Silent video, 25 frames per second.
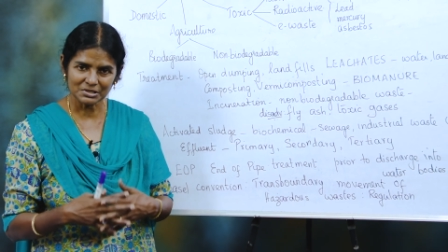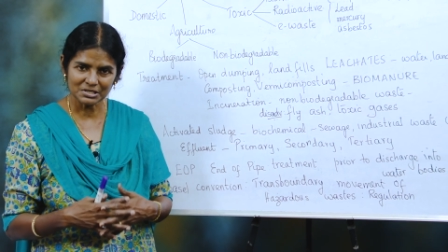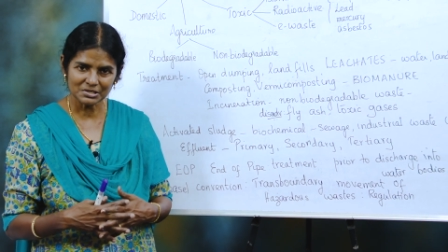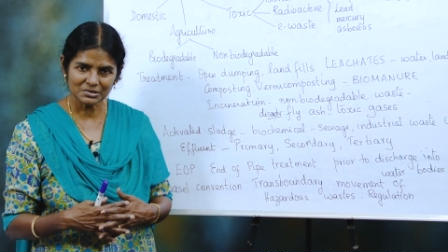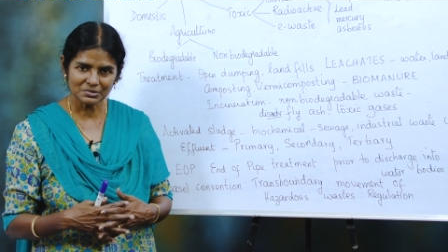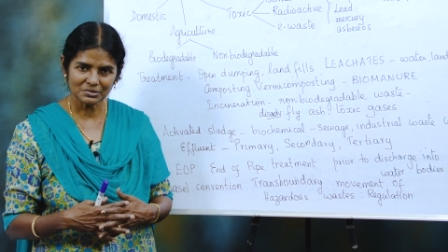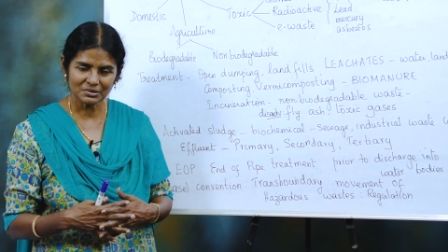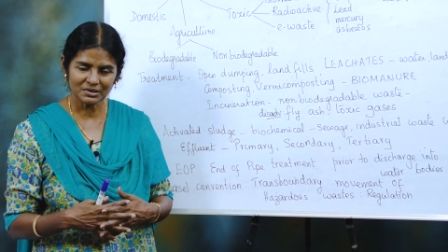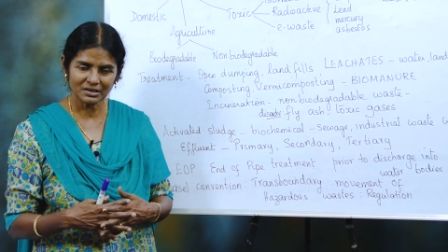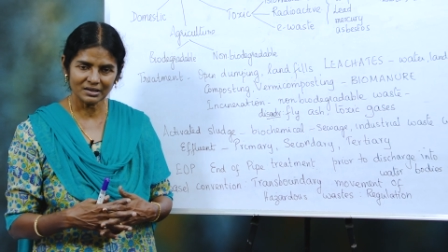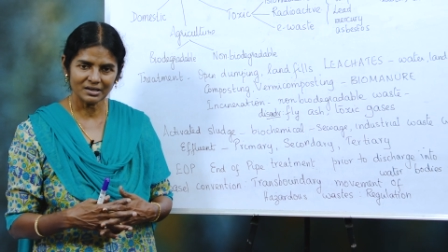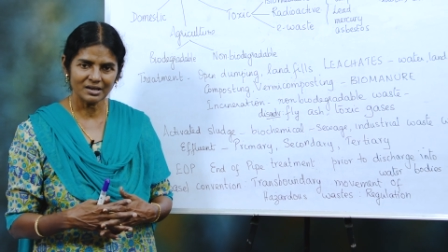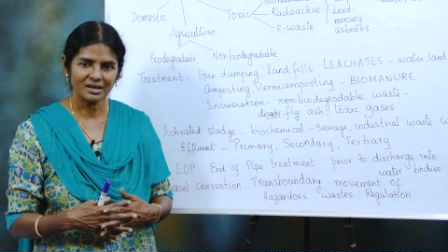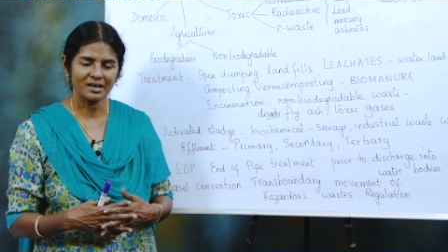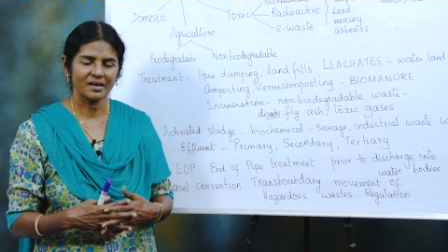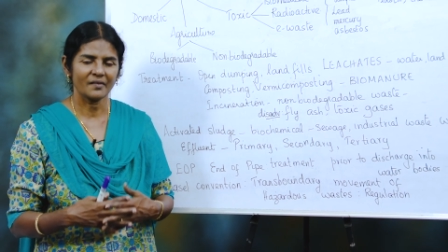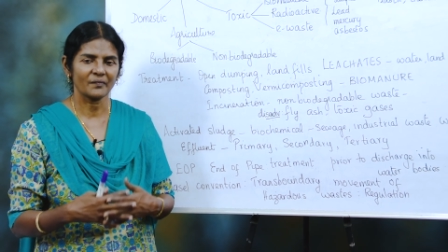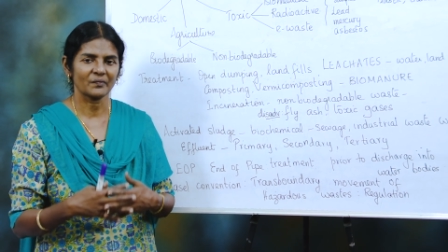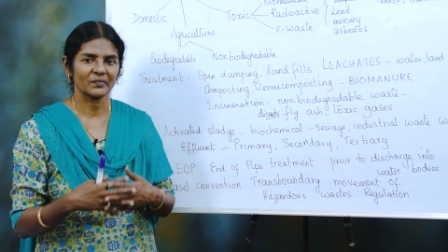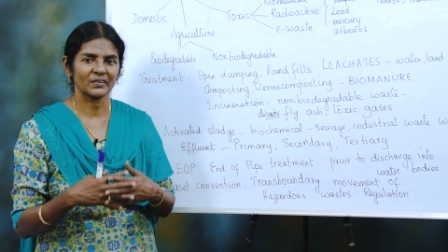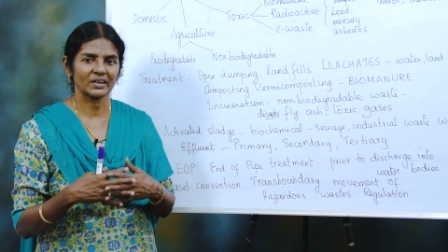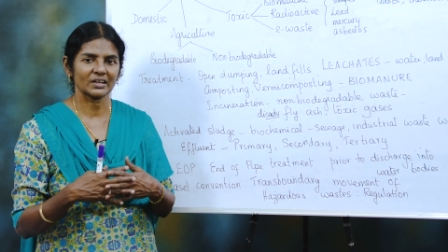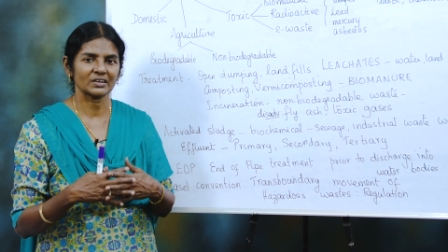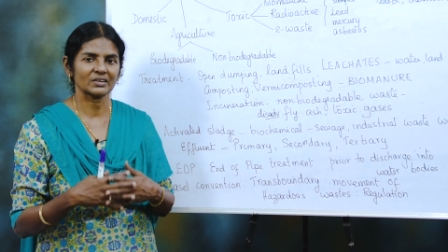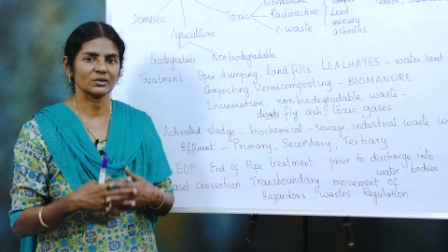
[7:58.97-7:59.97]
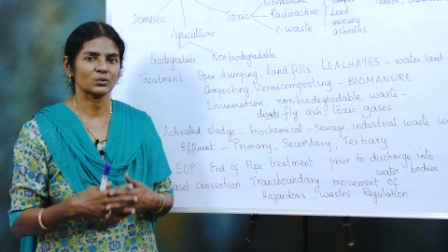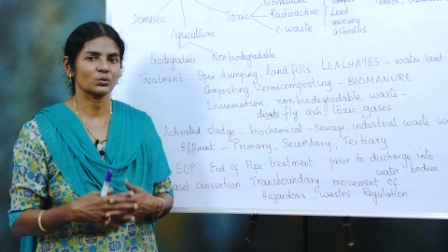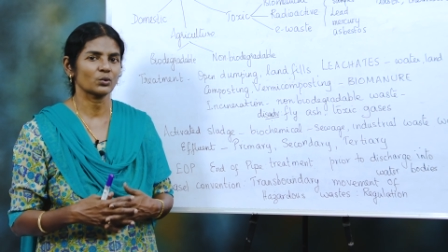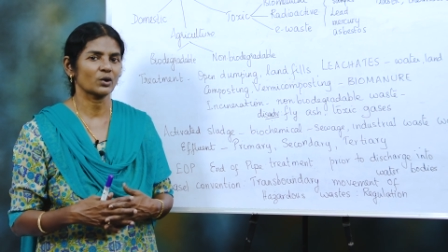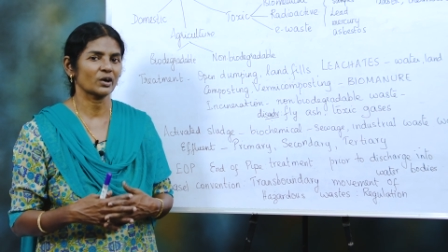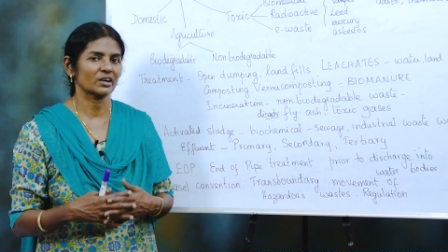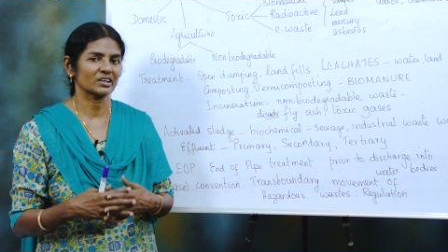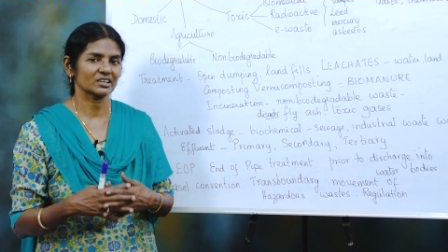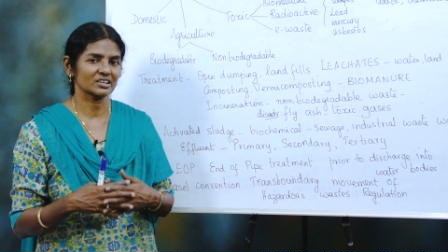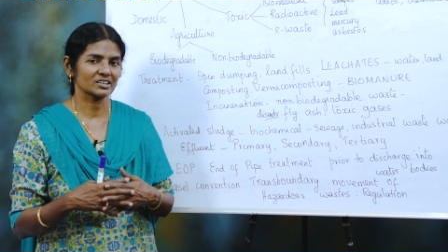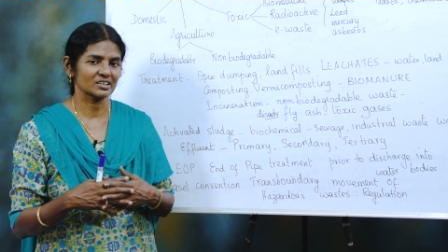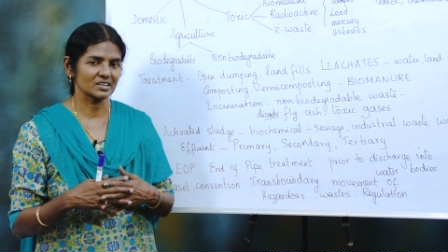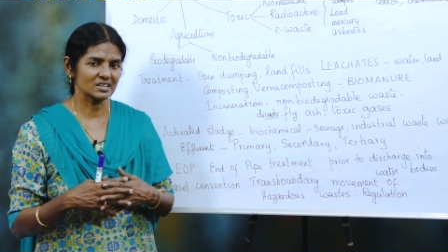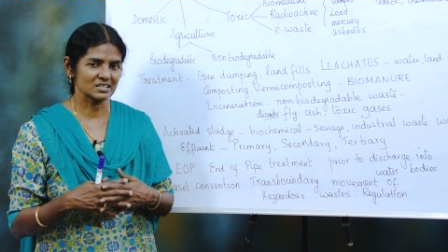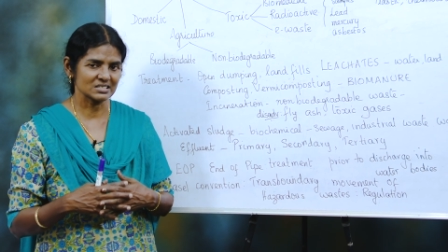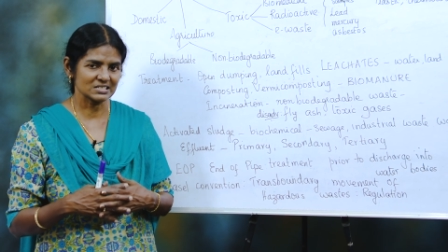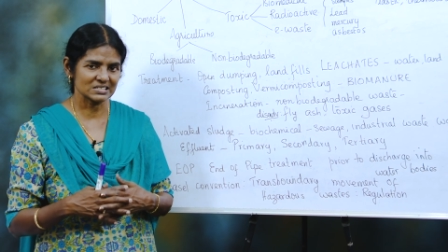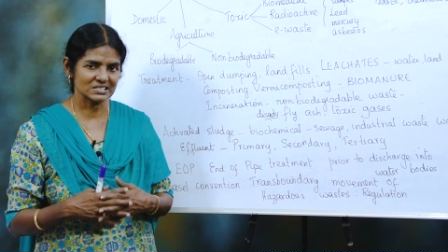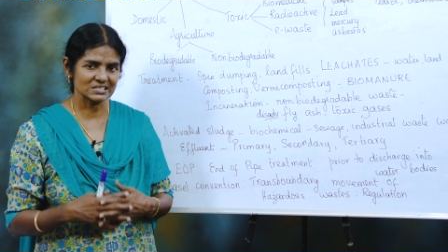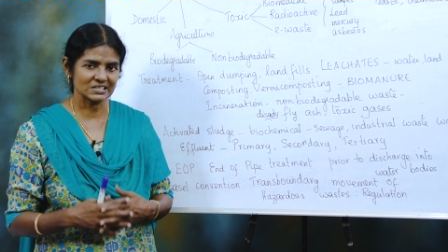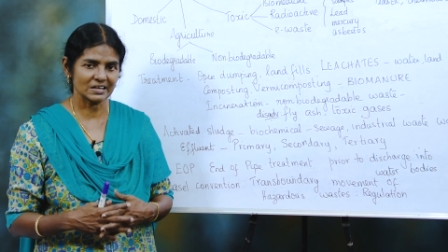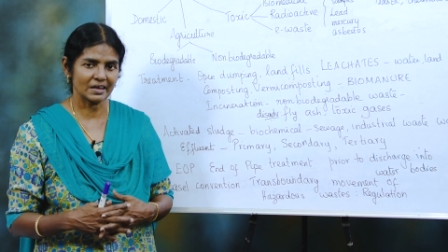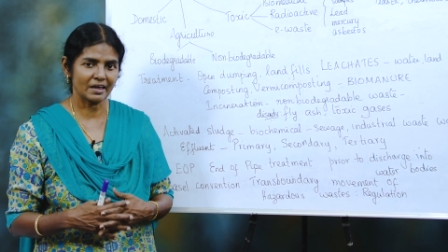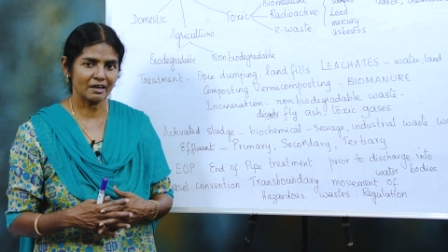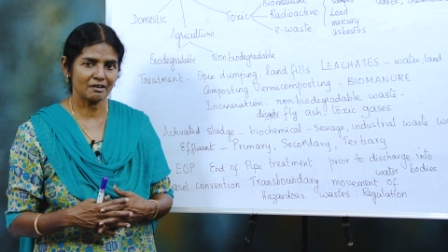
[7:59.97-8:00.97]
sure that the water
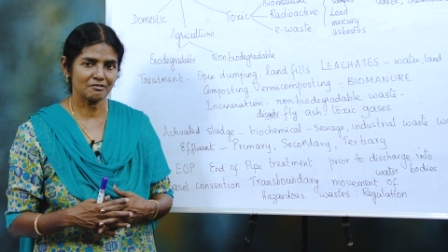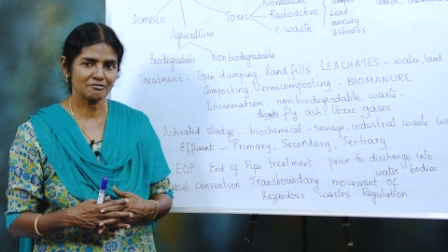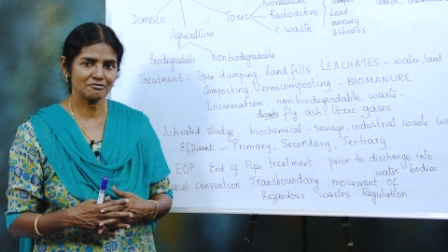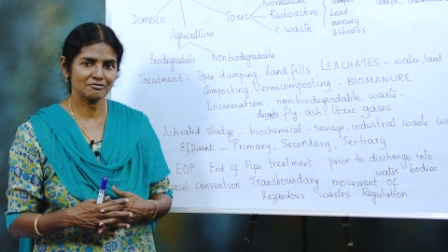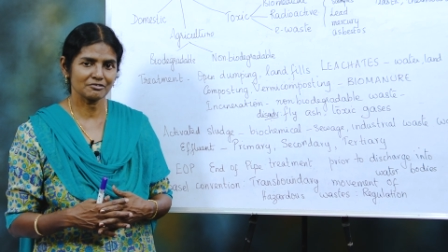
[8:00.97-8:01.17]
is safe